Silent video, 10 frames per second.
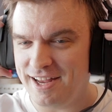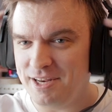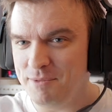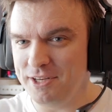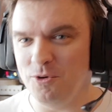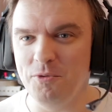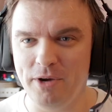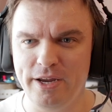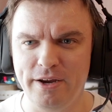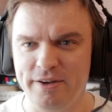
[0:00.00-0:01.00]
Animate on
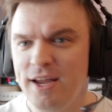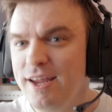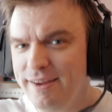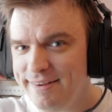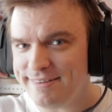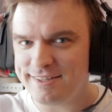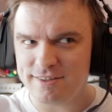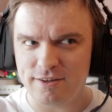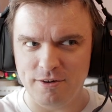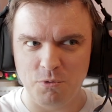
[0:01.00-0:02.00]
my head. It's
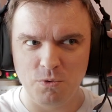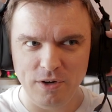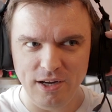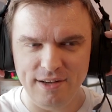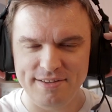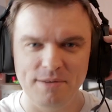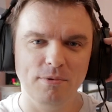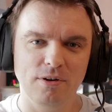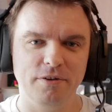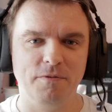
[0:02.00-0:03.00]
a really
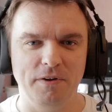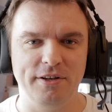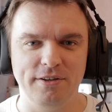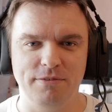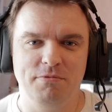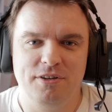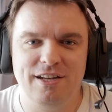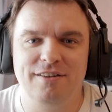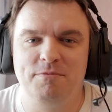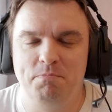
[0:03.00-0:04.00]
similar fit,
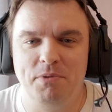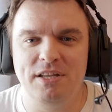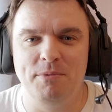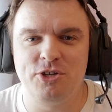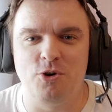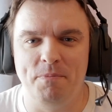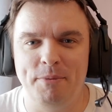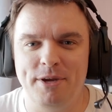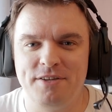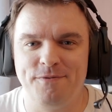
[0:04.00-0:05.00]
pretty much
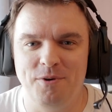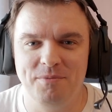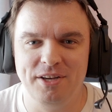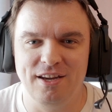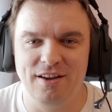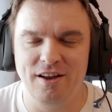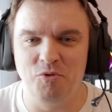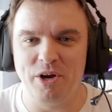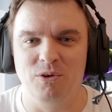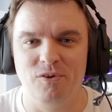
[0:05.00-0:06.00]
copy-paste from the
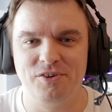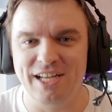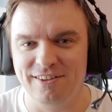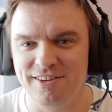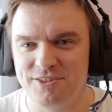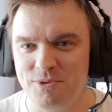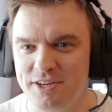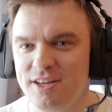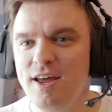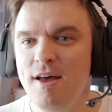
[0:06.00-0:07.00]
regular Deltas,
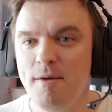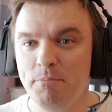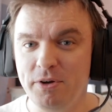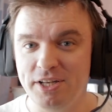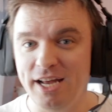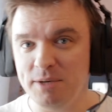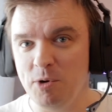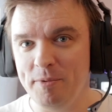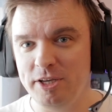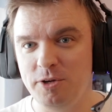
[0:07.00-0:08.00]
right? But at the
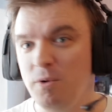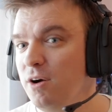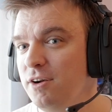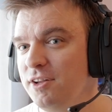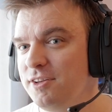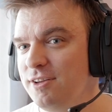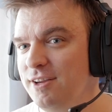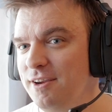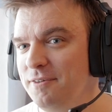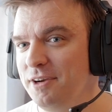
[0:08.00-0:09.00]
moment, you are not
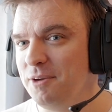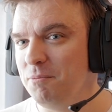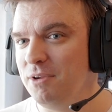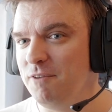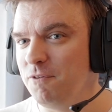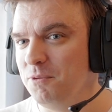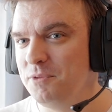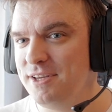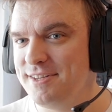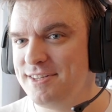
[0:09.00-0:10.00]
hearing me from
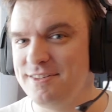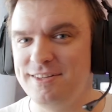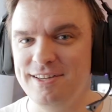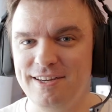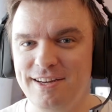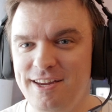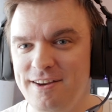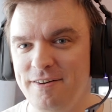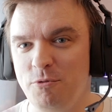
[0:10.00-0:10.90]
this thing here.